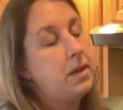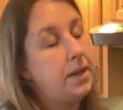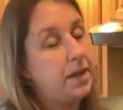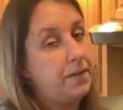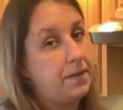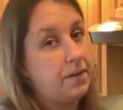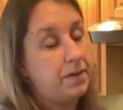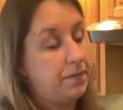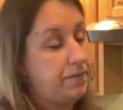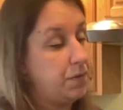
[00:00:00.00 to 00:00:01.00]
another
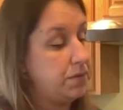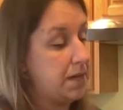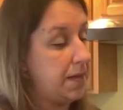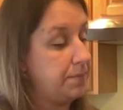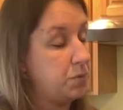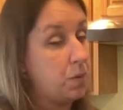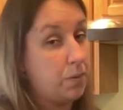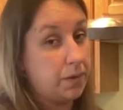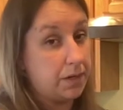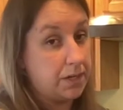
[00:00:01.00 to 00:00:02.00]
few times,
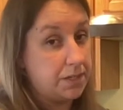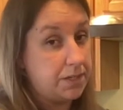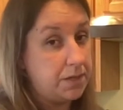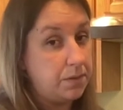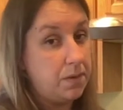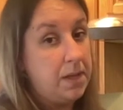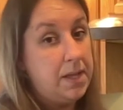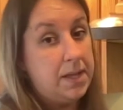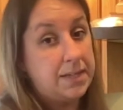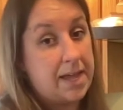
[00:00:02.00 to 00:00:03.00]
what we're gonna do
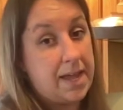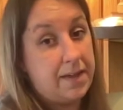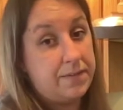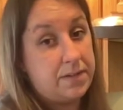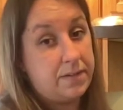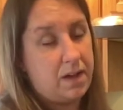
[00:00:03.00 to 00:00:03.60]
is I have,